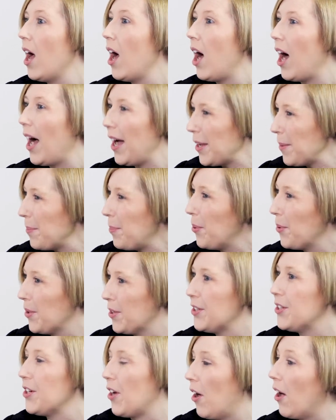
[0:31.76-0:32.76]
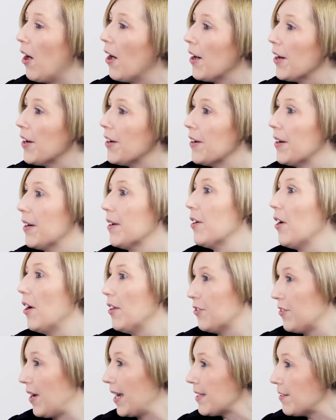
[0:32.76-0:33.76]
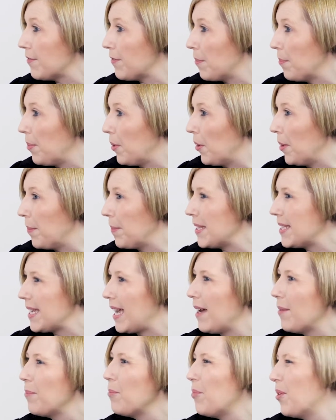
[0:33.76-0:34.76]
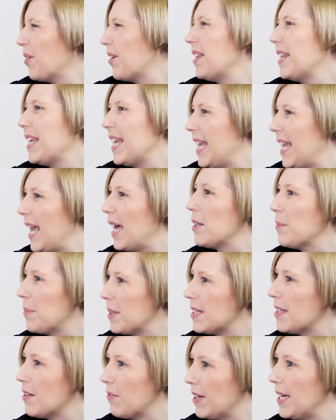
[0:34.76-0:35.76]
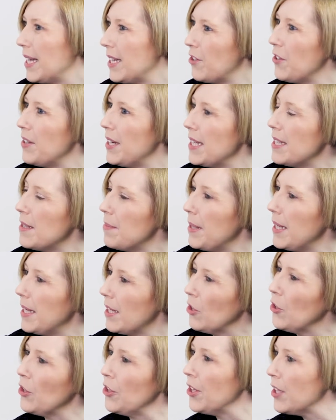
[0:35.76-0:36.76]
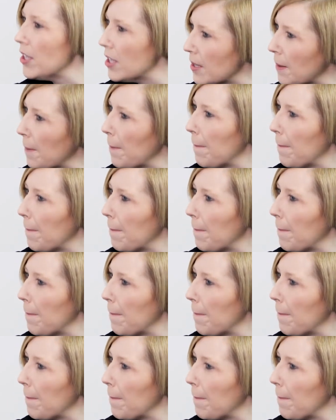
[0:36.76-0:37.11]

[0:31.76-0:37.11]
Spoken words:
how important are contracts of employment and what are the key elements that really do need to be included?